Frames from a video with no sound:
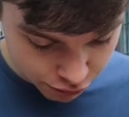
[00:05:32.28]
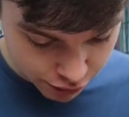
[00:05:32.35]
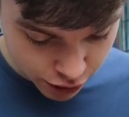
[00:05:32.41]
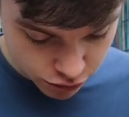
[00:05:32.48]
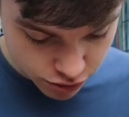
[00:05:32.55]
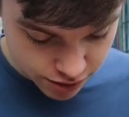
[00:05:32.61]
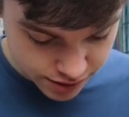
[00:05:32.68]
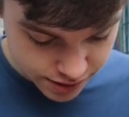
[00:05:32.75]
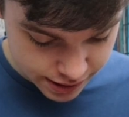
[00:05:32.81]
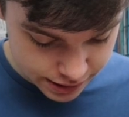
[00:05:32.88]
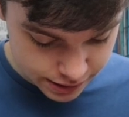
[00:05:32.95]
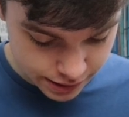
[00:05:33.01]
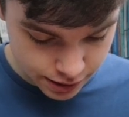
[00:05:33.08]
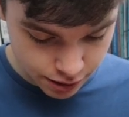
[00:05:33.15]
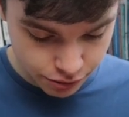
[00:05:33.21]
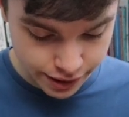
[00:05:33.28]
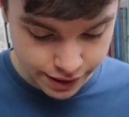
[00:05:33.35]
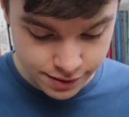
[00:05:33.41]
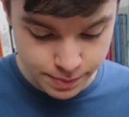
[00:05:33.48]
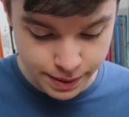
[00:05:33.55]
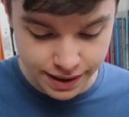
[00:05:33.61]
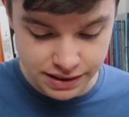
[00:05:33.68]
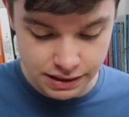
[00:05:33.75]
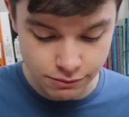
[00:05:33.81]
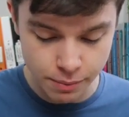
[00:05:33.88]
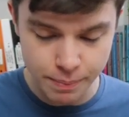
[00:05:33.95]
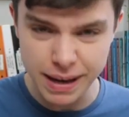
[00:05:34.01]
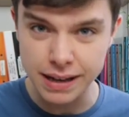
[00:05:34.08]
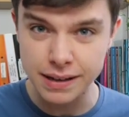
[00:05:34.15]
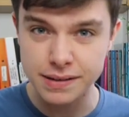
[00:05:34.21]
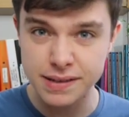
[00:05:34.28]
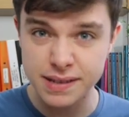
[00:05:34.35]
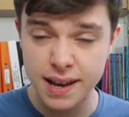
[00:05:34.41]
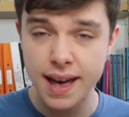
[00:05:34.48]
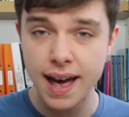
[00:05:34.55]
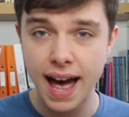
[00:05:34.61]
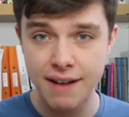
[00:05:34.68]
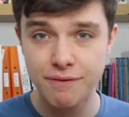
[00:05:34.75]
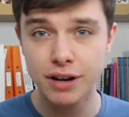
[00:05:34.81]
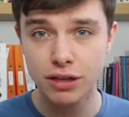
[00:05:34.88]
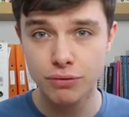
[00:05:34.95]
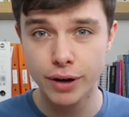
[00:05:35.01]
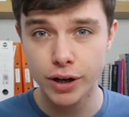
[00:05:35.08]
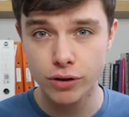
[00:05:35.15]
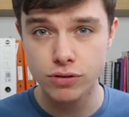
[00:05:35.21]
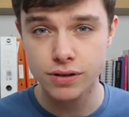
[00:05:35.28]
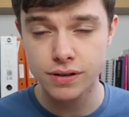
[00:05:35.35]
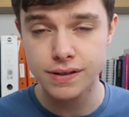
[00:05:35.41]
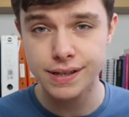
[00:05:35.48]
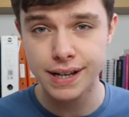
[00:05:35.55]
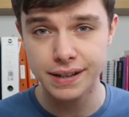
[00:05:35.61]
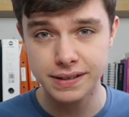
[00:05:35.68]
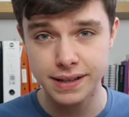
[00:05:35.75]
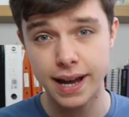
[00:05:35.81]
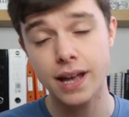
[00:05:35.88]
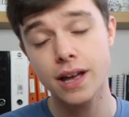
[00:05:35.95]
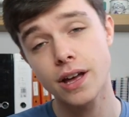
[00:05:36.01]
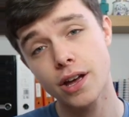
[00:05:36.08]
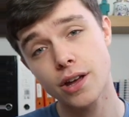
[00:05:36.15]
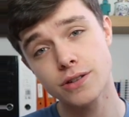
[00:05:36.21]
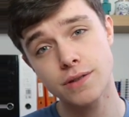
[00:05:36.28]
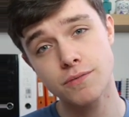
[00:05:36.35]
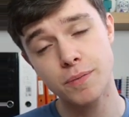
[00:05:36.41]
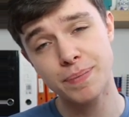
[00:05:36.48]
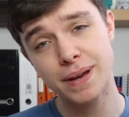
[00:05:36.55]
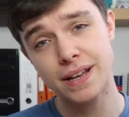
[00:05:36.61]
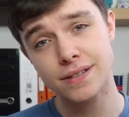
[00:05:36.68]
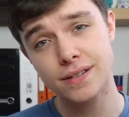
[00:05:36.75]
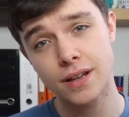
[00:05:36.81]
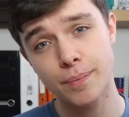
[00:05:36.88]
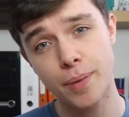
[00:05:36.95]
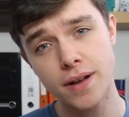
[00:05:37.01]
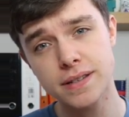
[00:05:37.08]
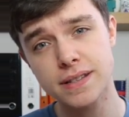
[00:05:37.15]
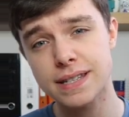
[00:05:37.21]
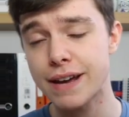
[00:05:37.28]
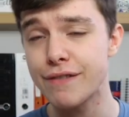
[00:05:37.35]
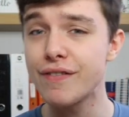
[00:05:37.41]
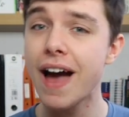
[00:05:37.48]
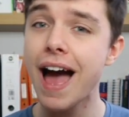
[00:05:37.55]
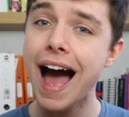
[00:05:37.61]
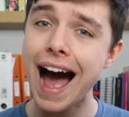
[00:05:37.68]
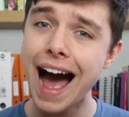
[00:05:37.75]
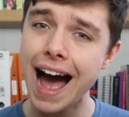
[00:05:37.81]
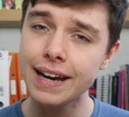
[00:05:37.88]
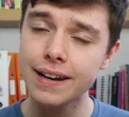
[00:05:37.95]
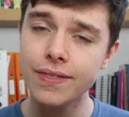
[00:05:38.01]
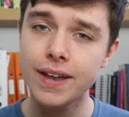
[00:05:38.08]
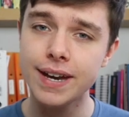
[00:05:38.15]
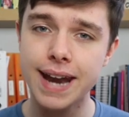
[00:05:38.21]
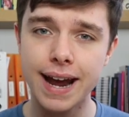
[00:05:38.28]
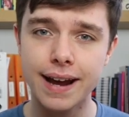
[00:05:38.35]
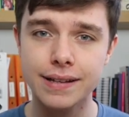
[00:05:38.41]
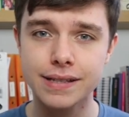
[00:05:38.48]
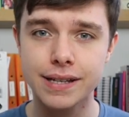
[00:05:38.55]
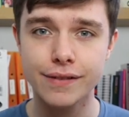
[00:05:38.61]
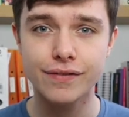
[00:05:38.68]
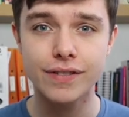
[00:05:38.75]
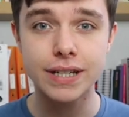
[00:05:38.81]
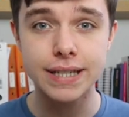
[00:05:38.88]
360 degrees, because it repeats every 360. So it repeats in the positive and in the negative